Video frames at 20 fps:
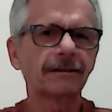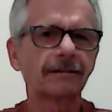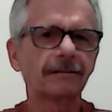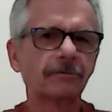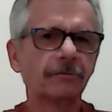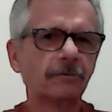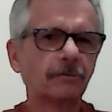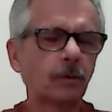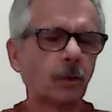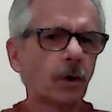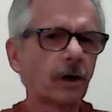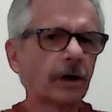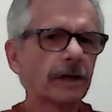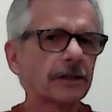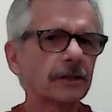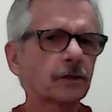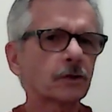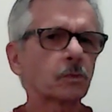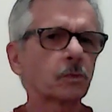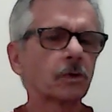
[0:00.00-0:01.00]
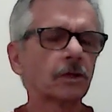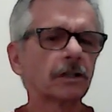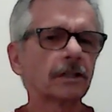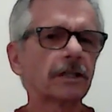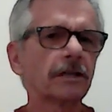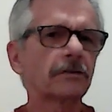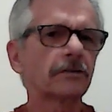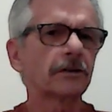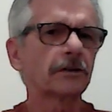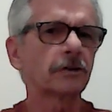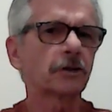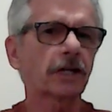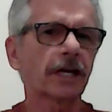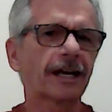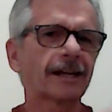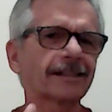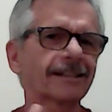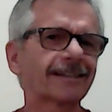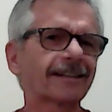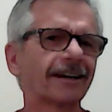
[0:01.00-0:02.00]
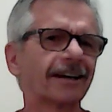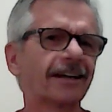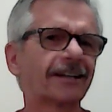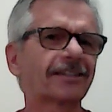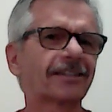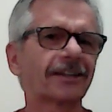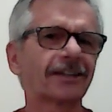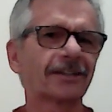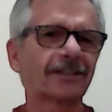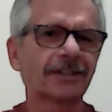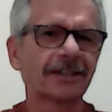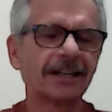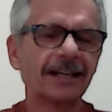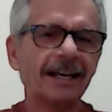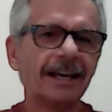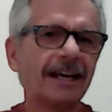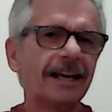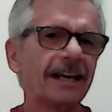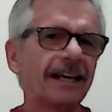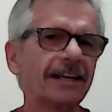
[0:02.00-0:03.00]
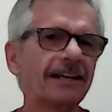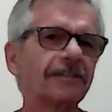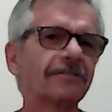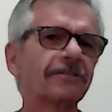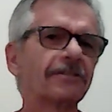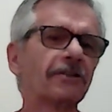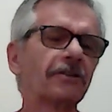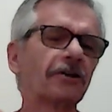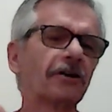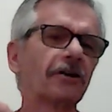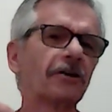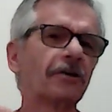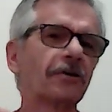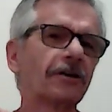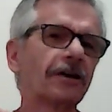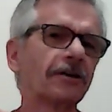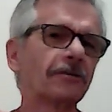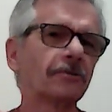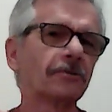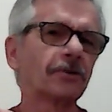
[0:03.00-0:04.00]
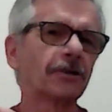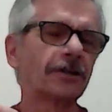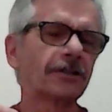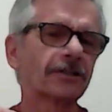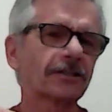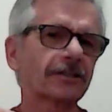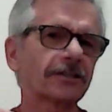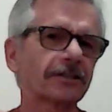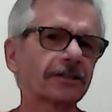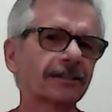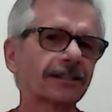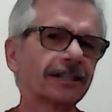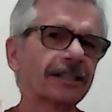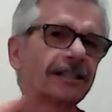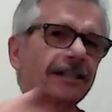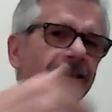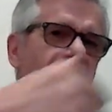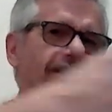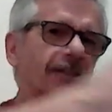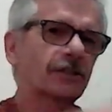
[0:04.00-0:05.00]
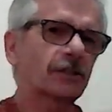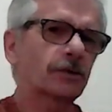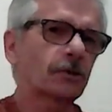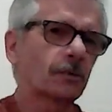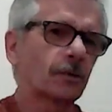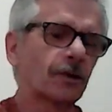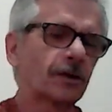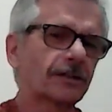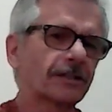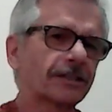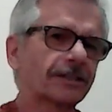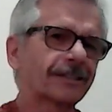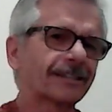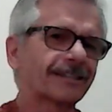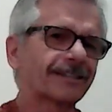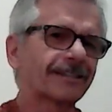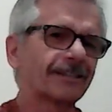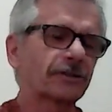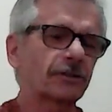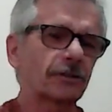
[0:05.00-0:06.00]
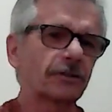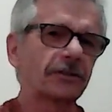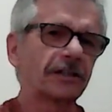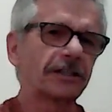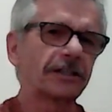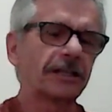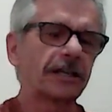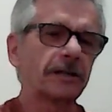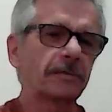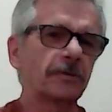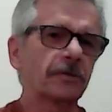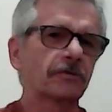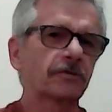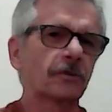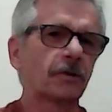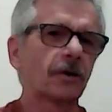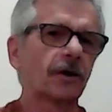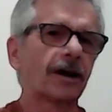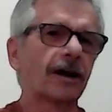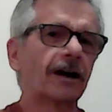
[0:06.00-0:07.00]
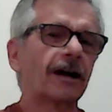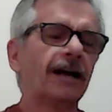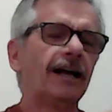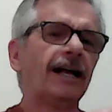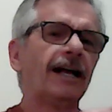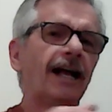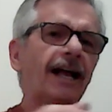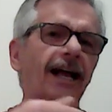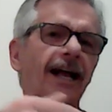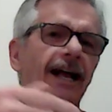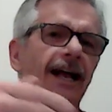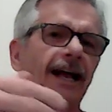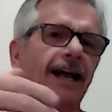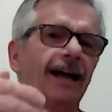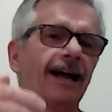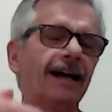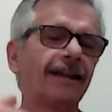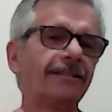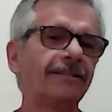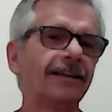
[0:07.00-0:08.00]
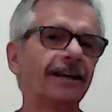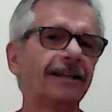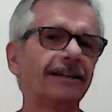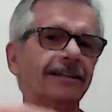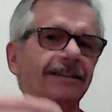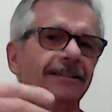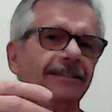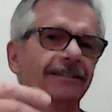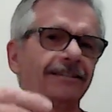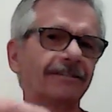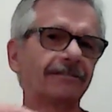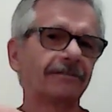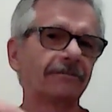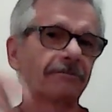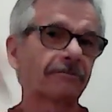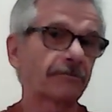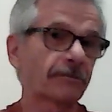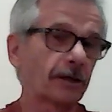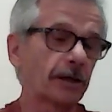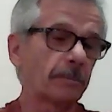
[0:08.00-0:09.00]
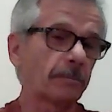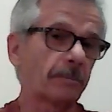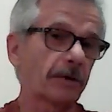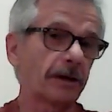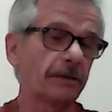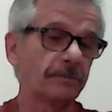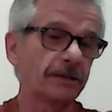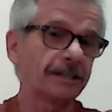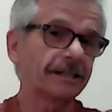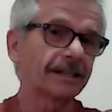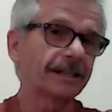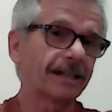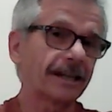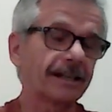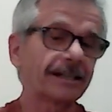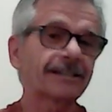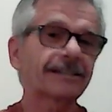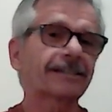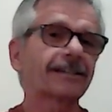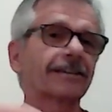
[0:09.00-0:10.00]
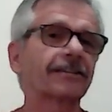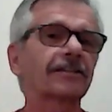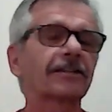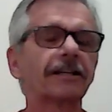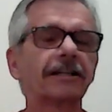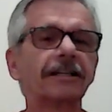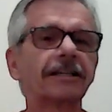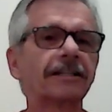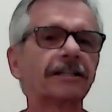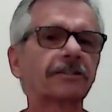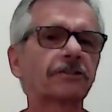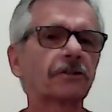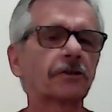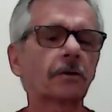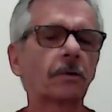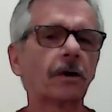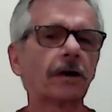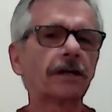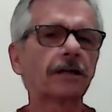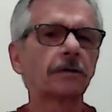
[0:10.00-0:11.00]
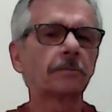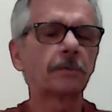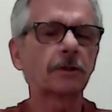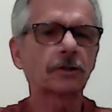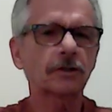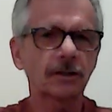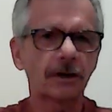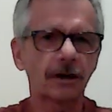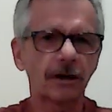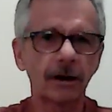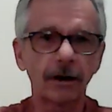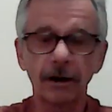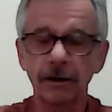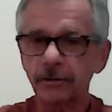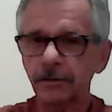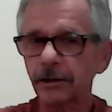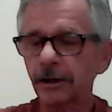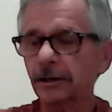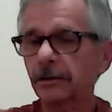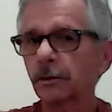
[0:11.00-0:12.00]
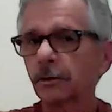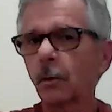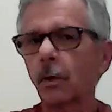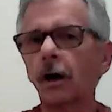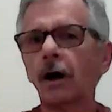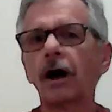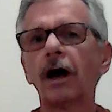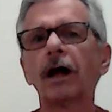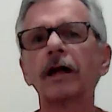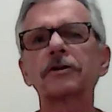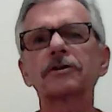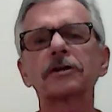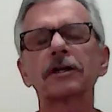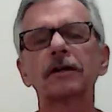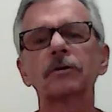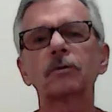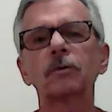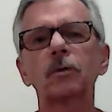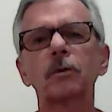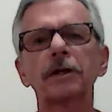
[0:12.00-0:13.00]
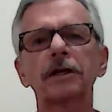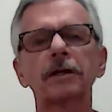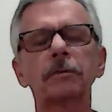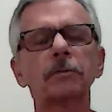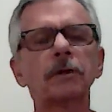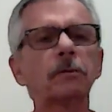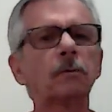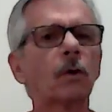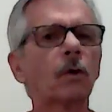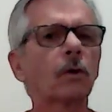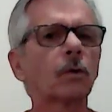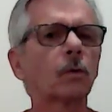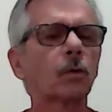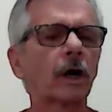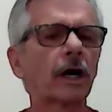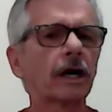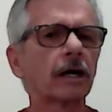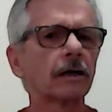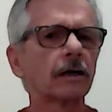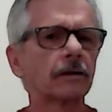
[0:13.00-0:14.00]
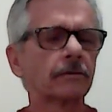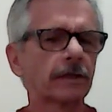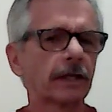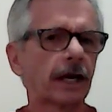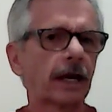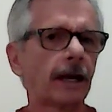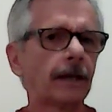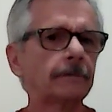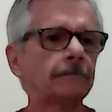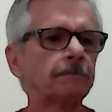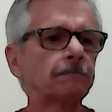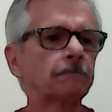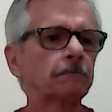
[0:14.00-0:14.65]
voice will even chastise us, even though it was leading us towards a decision the day before, and then flip and be against us. It's quite a bizarre thing to watch, and we can be more aware of that